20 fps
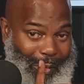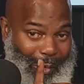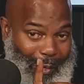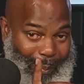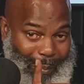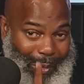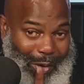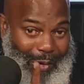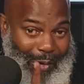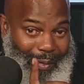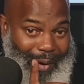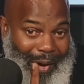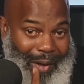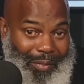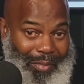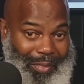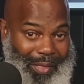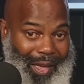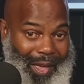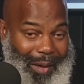or be
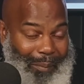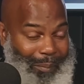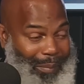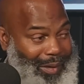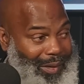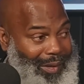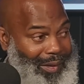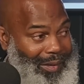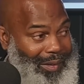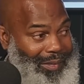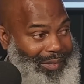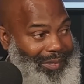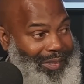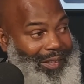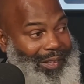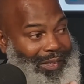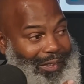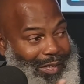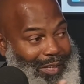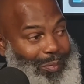around that because
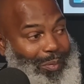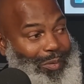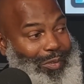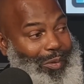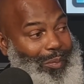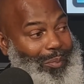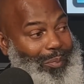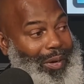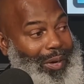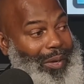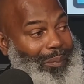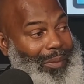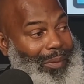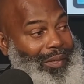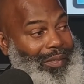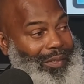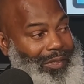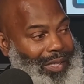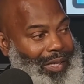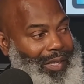that's what's gonna bring
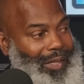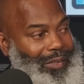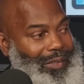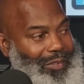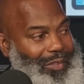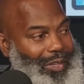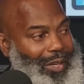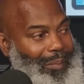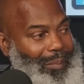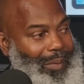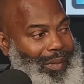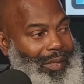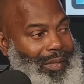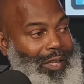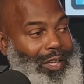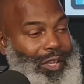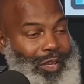me to change. You know what I mean?